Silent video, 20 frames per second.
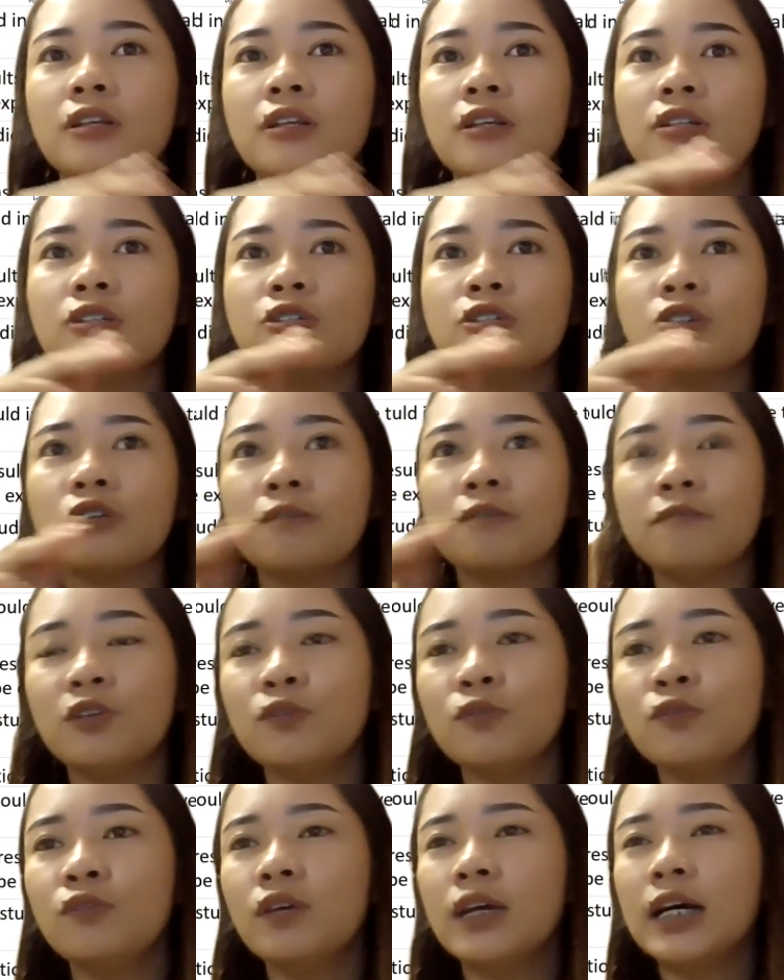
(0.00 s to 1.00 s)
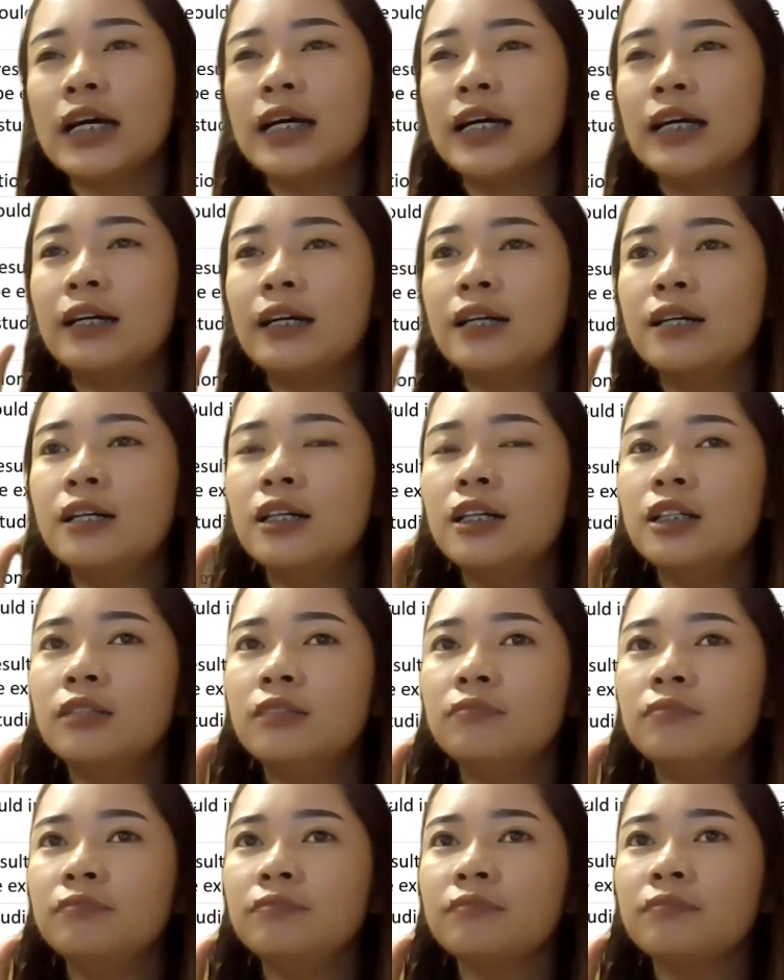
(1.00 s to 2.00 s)
For the literature review,
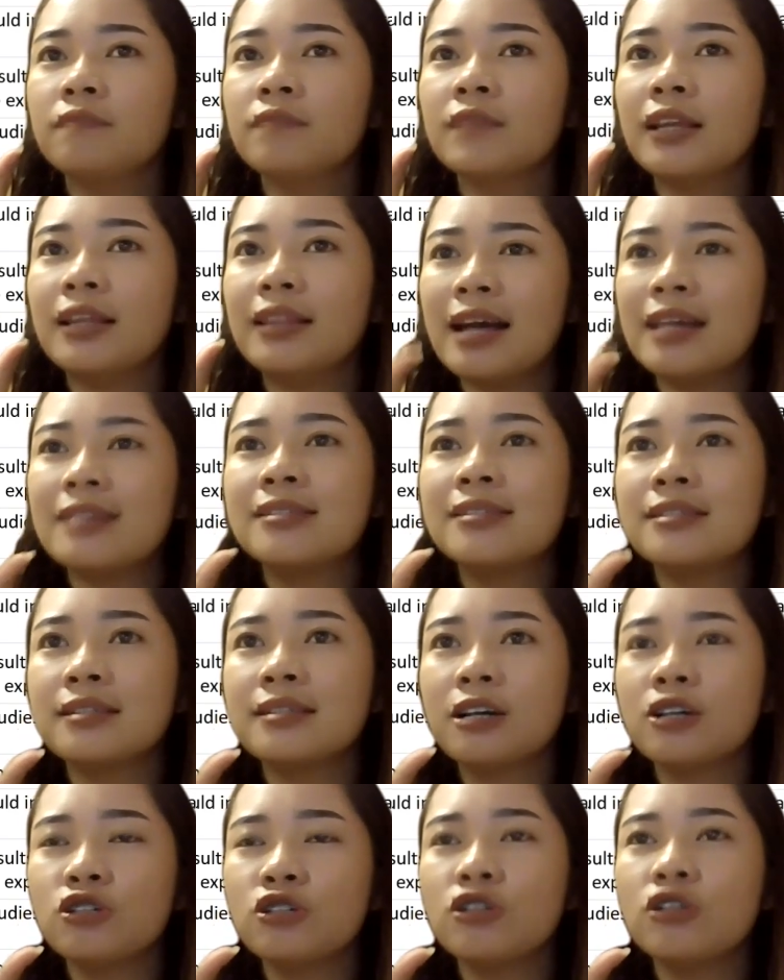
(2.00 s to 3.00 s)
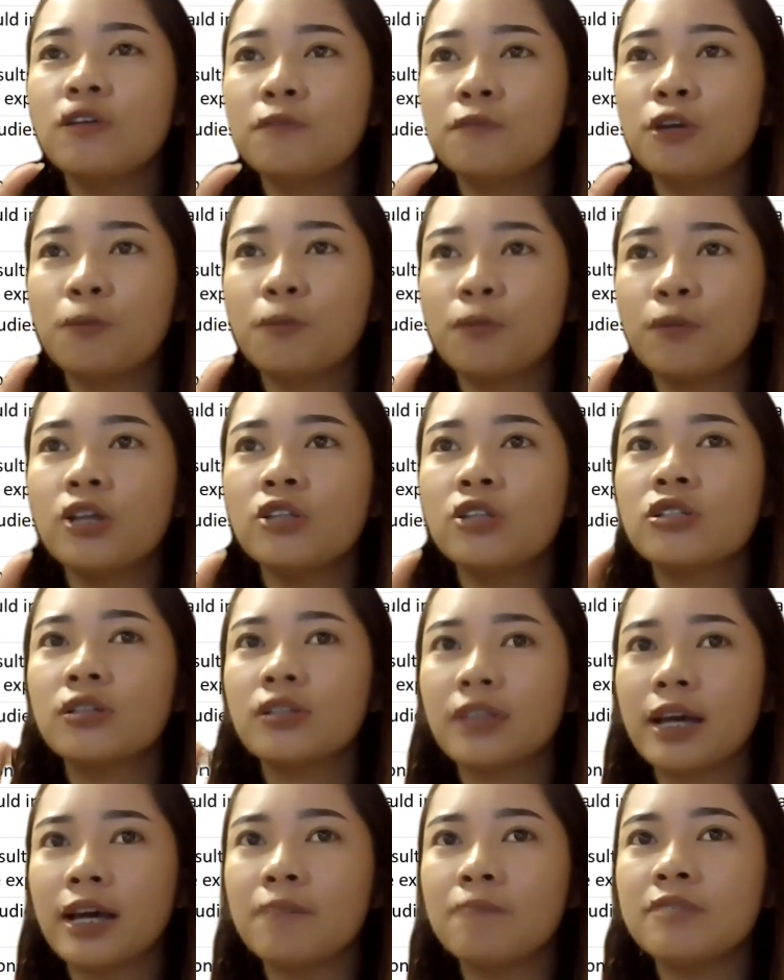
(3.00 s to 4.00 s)
lacks discussion of
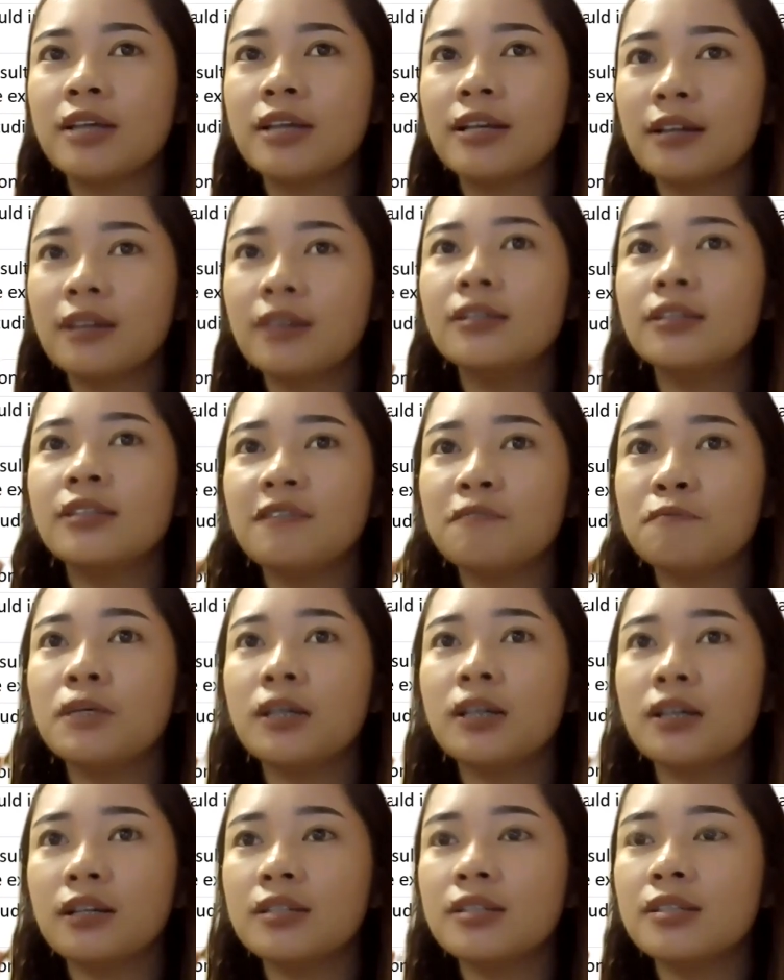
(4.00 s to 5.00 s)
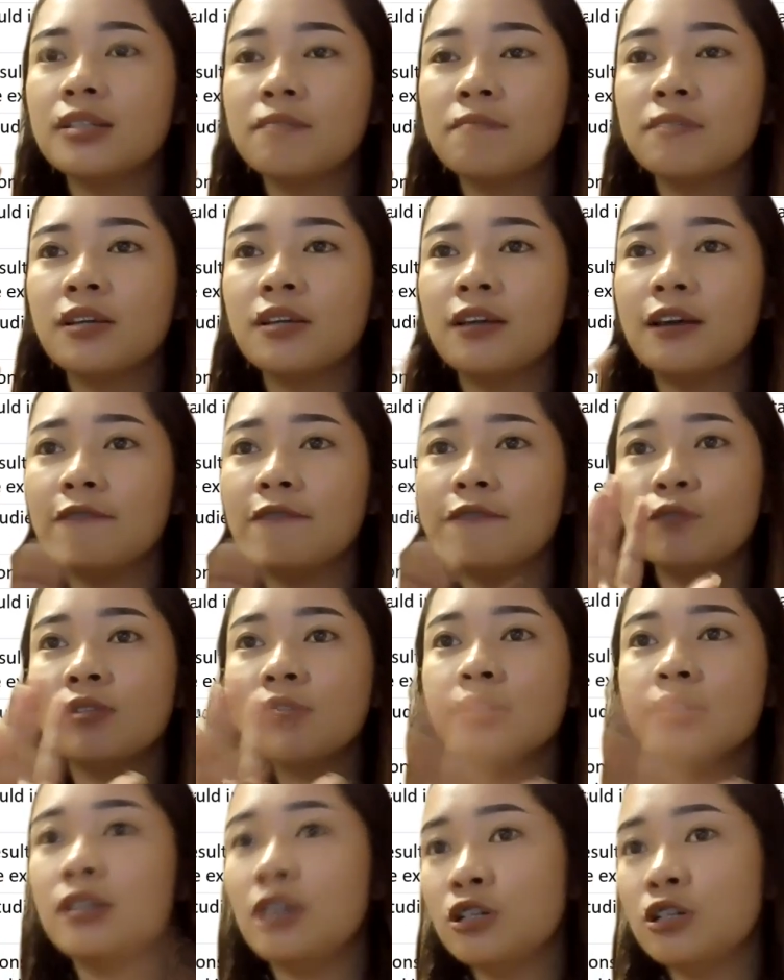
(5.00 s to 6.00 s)
comprehension types and cognitive mechanisms
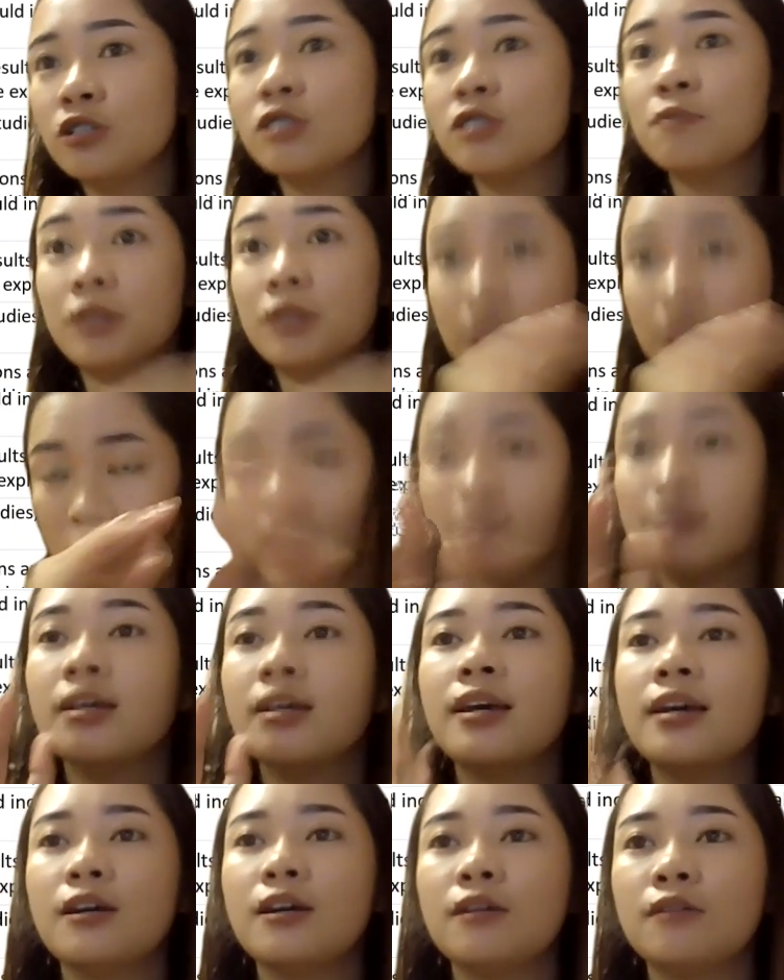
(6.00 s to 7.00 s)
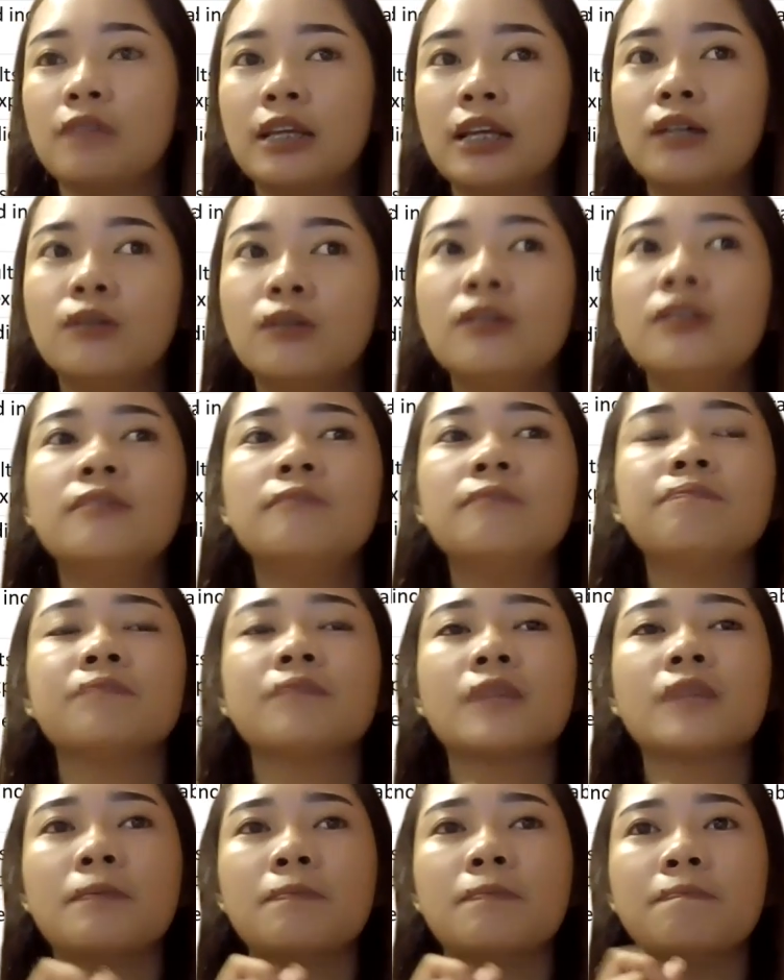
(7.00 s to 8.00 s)
and few citations, but it's really good.
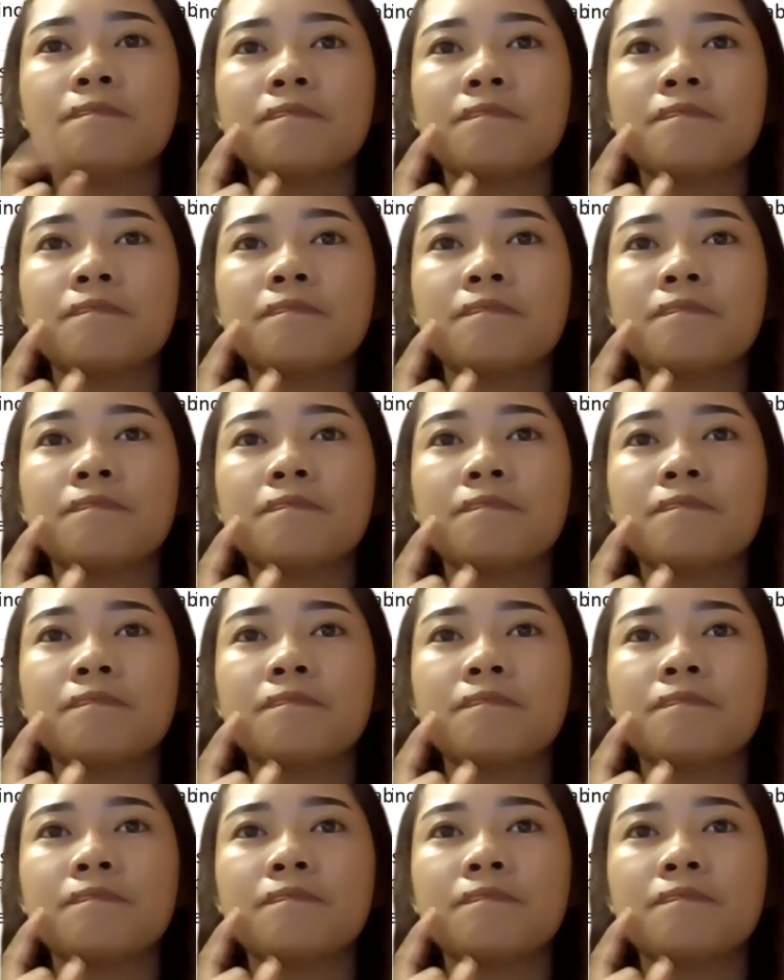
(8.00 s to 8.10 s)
